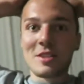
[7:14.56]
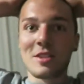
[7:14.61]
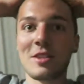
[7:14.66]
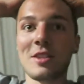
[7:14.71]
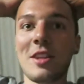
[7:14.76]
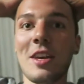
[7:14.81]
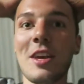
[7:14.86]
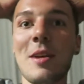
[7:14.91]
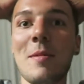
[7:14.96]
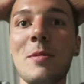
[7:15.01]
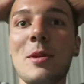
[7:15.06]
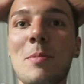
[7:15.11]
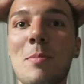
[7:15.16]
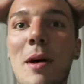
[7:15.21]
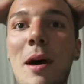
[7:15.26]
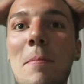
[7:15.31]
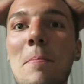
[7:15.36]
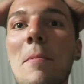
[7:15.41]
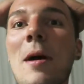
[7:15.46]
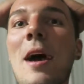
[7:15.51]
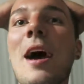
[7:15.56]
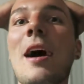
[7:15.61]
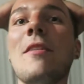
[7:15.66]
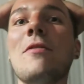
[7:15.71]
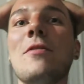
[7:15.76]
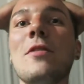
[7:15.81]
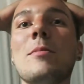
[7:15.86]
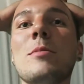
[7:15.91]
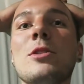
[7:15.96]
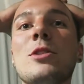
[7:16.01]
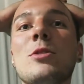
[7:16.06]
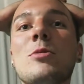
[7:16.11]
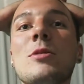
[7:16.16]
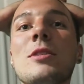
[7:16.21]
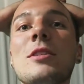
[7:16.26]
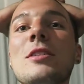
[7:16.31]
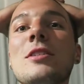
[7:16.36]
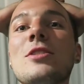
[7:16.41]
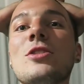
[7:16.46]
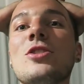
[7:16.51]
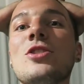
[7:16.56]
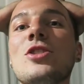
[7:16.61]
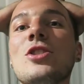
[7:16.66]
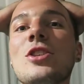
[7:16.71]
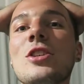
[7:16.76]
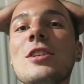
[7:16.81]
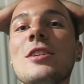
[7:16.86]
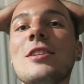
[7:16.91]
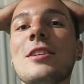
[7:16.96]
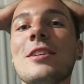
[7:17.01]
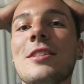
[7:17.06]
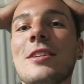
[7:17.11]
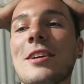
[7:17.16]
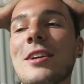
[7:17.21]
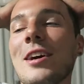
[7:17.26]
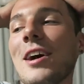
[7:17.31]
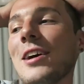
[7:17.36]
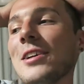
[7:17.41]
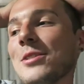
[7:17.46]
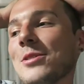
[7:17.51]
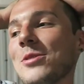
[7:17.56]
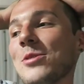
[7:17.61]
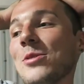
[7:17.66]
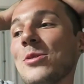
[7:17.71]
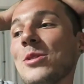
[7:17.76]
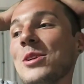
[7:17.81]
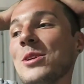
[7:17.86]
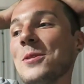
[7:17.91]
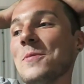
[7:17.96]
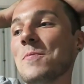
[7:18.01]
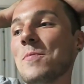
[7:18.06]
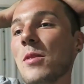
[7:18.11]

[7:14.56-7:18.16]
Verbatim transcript: slammed my math in between his cheek and the concrete